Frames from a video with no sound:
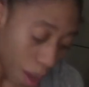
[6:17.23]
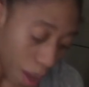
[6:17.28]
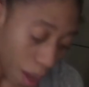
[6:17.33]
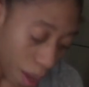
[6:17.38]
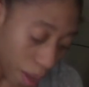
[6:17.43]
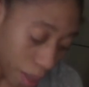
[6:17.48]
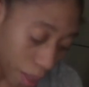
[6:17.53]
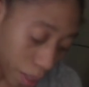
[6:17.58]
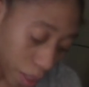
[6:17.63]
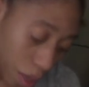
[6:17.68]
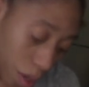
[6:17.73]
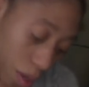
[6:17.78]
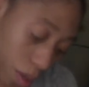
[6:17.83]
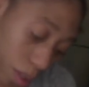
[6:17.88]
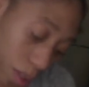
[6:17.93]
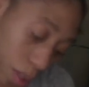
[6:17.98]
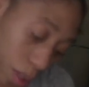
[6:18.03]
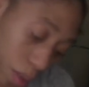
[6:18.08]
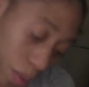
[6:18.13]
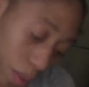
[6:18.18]
And it's
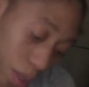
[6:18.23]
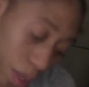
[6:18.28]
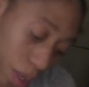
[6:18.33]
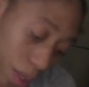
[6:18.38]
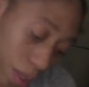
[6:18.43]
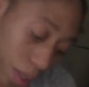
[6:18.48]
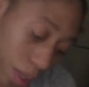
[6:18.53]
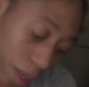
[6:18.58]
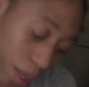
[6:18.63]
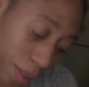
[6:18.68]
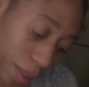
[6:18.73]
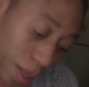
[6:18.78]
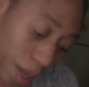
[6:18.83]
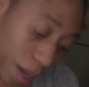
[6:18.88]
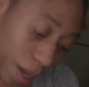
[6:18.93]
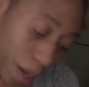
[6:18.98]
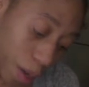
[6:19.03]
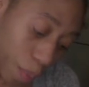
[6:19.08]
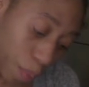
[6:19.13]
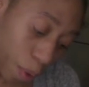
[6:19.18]
also good, it says
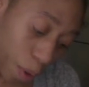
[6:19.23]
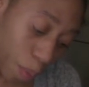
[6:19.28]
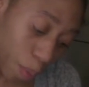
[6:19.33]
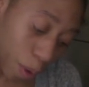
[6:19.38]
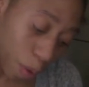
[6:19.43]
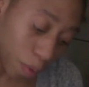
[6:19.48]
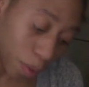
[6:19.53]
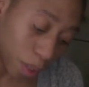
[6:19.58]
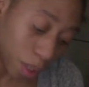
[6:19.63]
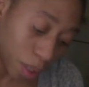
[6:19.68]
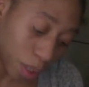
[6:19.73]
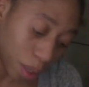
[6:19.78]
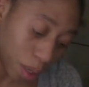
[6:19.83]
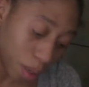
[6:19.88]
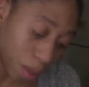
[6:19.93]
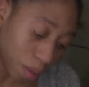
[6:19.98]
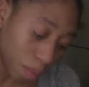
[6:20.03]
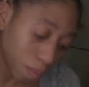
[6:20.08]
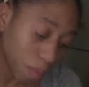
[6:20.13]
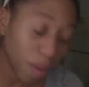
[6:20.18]
that it promotes
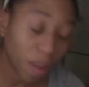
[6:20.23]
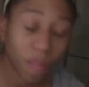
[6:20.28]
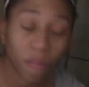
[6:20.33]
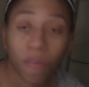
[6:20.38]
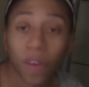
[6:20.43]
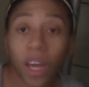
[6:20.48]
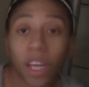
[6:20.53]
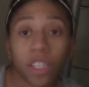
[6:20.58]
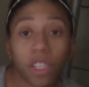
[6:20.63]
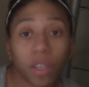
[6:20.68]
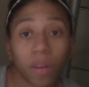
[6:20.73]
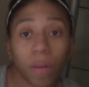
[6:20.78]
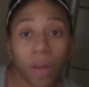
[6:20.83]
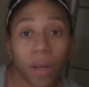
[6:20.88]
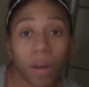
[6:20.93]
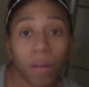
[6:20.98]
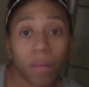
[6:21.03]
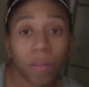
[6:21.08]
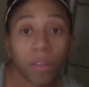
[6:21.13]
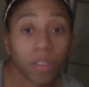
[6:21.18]
vaginal
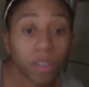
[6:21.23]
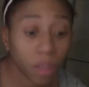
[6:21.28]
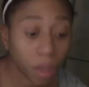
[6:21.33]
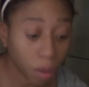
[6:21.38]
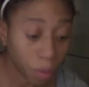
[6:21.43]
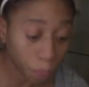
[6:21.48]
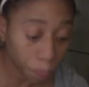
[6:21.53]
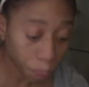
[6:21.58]
health. So